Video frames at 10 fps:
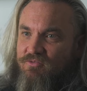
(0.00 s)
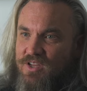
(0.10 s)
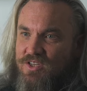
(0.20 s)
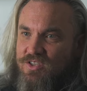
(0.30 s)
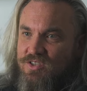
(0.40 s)

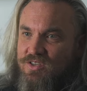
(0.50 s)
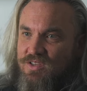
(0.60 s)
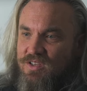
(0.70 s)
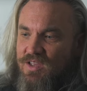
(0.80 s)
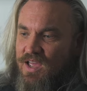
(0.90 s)
reached
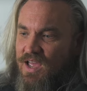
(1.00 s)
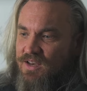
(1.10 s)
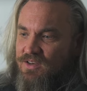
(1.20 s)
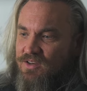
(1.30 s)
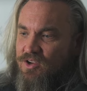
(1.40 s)

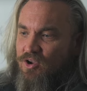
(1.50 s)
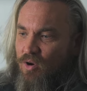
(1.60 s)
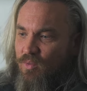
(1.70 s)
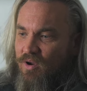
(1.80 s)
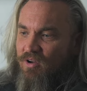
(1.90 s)
and
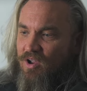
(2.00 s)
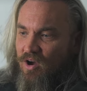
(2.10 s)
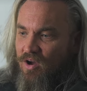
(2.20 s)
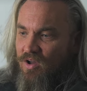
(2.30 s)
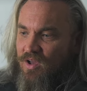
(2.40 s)
got where I
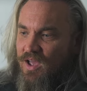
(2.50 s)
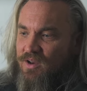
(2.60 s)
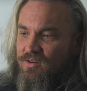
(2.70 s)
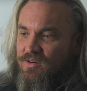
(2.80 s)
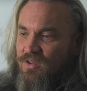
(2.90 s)
got
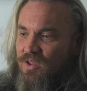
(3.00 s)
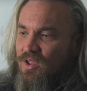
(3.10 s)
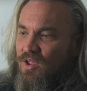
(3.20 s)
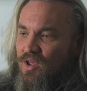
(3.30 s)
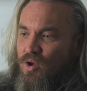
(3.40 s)
and
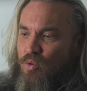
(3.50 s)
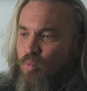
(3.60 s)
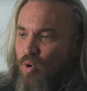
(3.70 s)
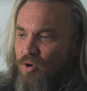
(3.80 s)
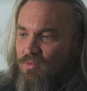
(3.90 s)

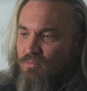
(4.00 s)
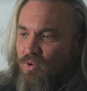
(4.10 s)
won